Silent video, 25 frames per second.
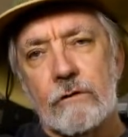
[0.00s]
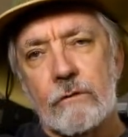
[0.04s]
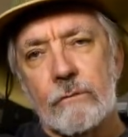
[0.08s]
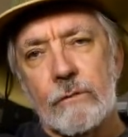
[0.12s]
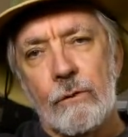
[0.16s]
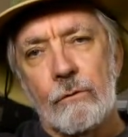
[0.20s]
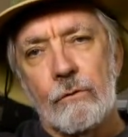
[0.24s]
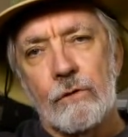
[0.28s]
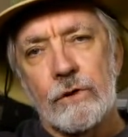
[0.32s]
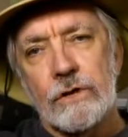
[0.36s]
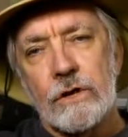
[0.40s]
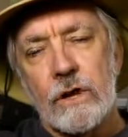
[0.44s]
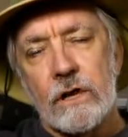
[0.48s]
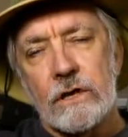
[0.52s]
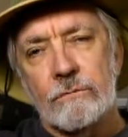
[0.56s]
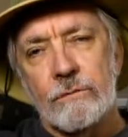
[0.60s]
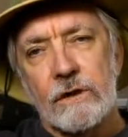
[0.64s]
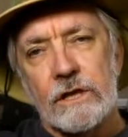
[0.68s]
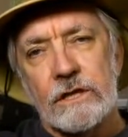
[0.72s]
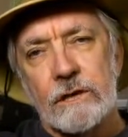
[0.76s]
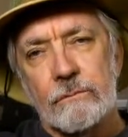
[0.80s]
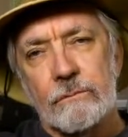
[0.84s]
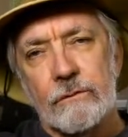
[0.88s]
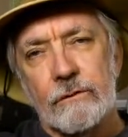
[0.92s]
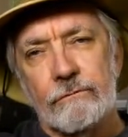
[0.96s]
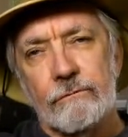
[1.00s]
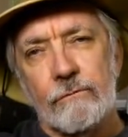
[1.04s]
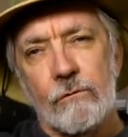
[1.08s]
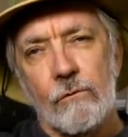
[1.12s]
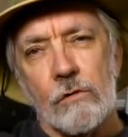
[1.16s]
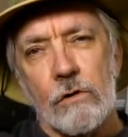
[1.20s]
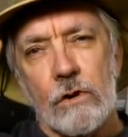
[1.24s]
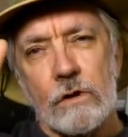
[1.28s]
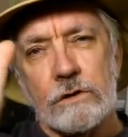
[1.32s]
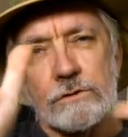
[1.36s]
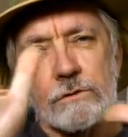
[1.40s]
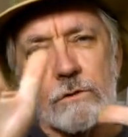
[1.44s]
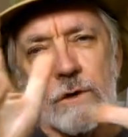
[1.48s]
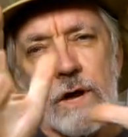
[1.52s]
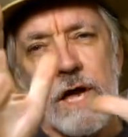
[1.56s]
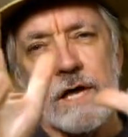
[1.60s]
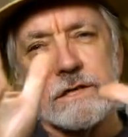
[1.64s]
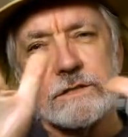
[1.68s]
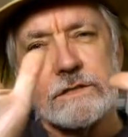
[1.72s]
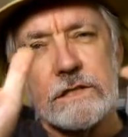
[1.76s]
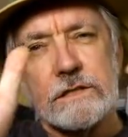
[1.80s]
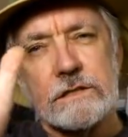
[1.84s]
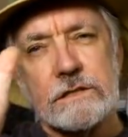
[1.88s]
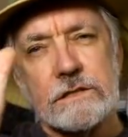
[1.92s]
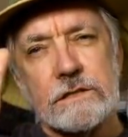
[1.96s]
Remember, we talked about that before. So
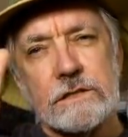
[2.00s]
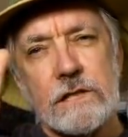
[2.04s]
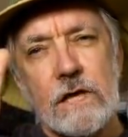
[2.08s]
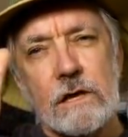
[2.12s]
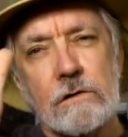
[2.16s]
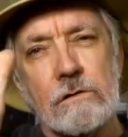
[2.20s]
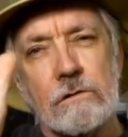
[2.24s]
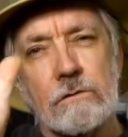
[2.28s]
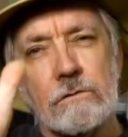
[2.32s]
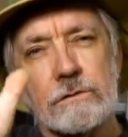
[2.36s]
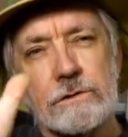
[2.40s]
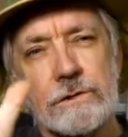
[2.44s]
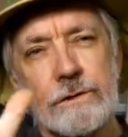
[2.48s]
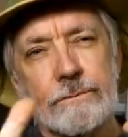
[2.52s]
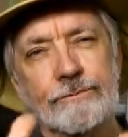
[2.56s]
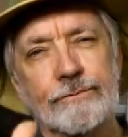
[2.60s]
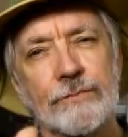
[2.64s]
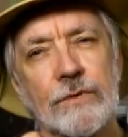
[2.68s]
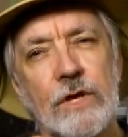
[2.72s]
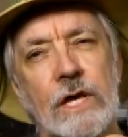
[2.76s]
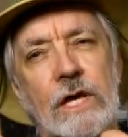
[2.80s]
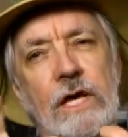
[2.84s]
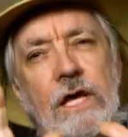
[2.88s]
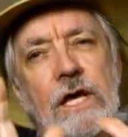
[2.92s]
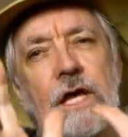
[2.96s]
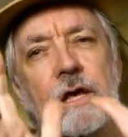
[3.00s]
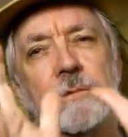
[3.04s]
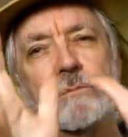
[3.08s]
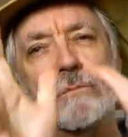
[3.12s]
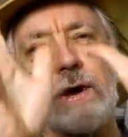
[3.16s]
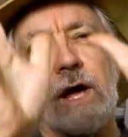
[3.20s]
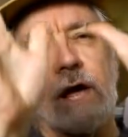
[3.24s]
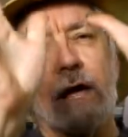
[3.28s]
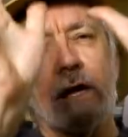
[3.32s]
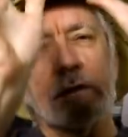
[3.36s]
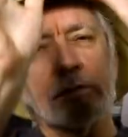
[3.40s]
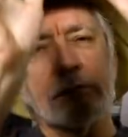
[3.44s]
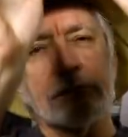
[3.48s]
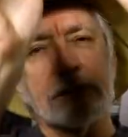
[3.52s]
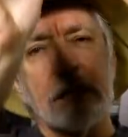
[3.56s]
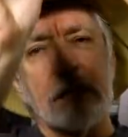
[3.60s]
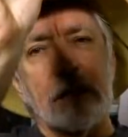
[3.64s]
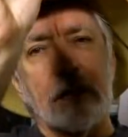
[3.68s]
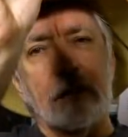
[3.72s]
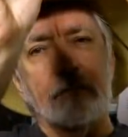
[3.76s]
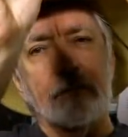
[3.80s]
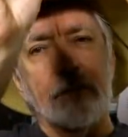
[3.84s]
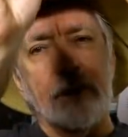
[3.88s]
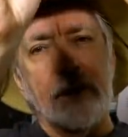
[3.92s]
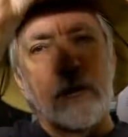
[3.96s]
as it slows, it piles
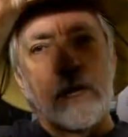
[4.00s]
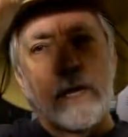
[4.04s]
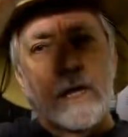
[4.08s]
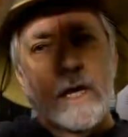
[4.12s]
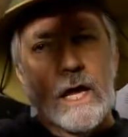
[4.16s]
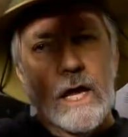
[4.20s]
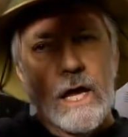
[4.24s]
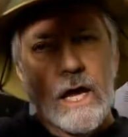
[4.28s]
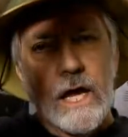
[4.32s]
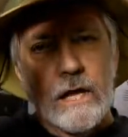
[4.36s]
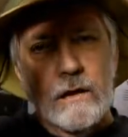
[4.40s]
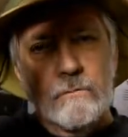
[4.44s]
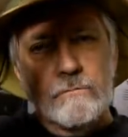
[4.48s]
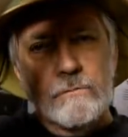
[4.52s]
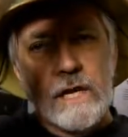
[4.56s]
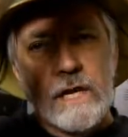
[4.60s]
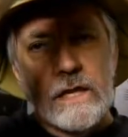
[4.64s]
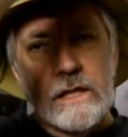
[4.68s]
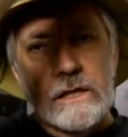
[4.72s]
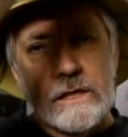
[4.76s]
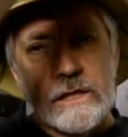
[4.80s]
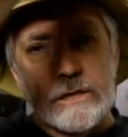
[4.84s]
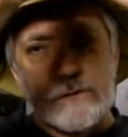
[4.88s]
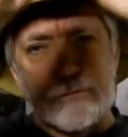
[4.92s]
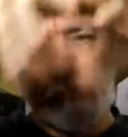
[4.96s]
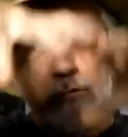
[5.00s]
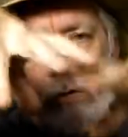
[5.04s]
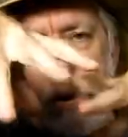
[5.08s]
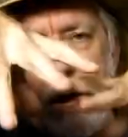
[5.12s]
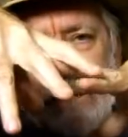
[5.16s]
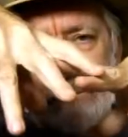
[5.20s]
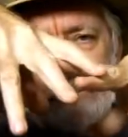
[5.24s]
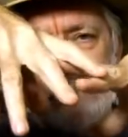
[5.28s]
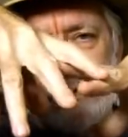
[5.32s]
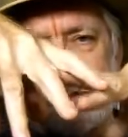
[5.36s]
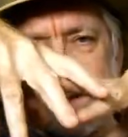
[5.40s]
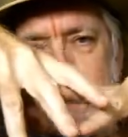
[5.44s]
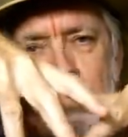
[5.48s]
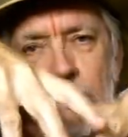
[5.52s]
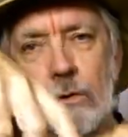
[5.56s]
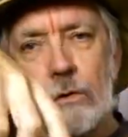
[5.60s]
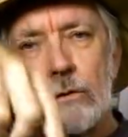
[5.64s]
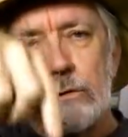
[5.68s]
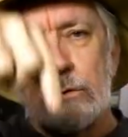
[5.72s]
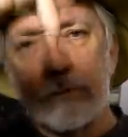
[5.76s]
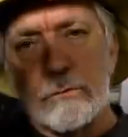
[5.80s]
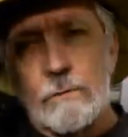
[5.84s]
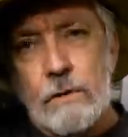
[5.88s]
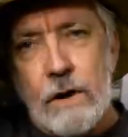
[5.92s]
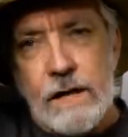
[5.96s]
up and immediately drops the
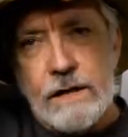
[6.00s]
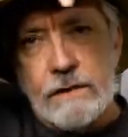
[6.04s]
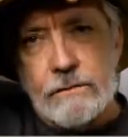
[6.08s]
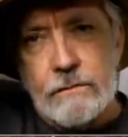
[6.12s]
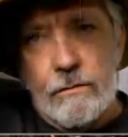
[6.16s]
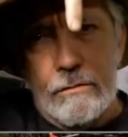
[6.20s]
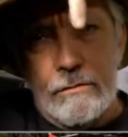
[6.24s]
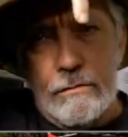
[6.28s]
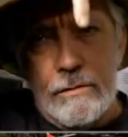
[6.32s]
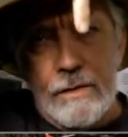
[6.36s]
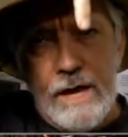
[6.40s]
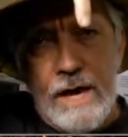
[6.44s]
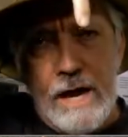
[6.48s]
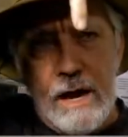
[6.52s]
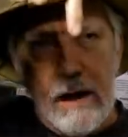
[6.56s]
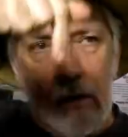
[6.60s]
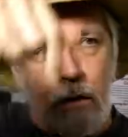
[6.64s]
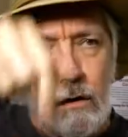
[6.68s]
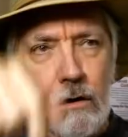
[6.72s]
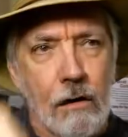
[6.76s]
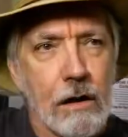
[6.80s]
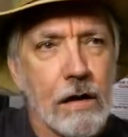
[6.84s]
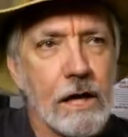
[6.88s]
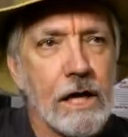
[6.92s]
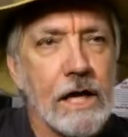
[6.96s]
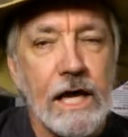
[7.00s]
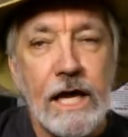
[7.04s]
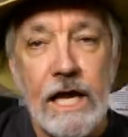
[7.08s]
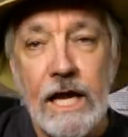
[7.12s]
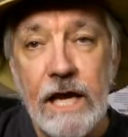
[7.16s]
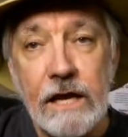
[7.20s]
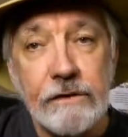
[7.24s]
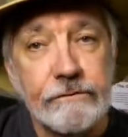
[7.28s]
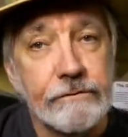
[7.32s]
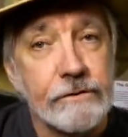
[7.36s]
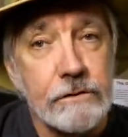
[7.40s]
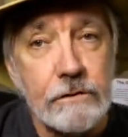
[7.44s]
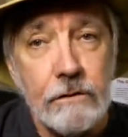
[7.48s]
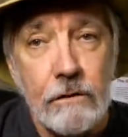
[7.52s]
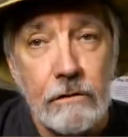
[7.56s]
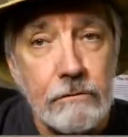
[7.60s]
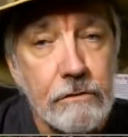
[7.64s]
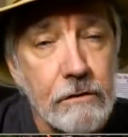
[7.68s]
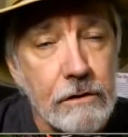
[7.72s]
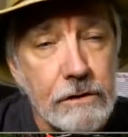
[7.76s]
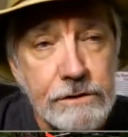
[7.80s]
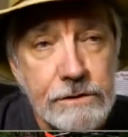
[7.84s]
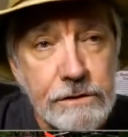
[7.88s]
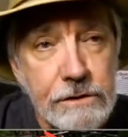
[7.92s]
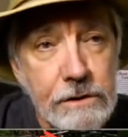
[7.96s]
gold right there, even though
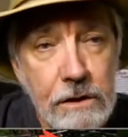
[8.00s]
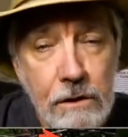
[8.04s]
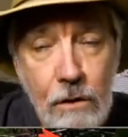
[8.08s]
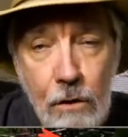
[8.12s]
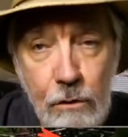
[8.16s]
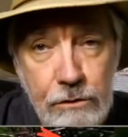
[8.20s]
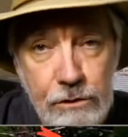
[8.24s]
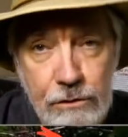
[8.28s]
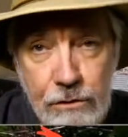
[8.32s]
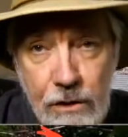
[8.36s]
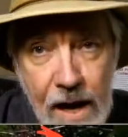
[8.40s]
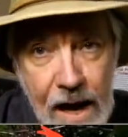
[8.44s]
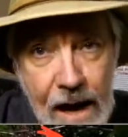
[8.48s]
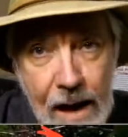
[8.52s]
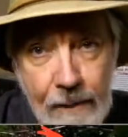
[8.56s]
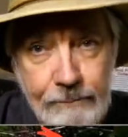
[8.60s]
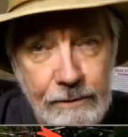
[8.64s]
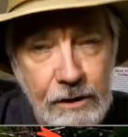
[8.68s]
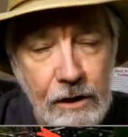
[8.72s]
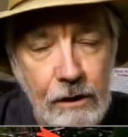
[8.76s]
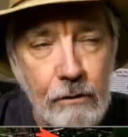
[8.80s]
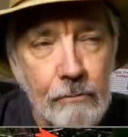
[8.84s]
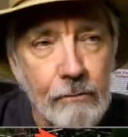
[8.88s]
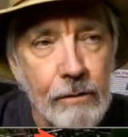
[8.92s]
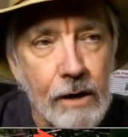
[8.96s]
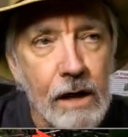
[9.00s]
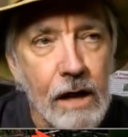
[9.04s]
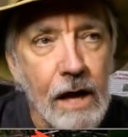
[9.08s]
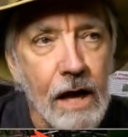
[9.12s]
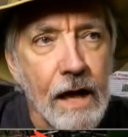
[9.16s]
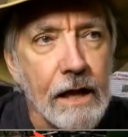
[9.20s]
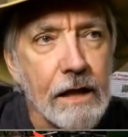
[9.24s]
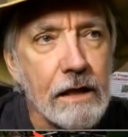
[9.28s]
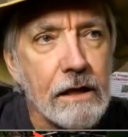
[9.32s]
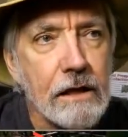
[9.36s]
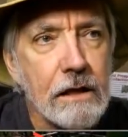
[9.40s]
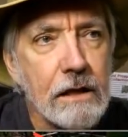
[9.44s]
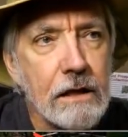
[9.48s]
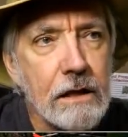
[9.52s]
there's no trap nearby.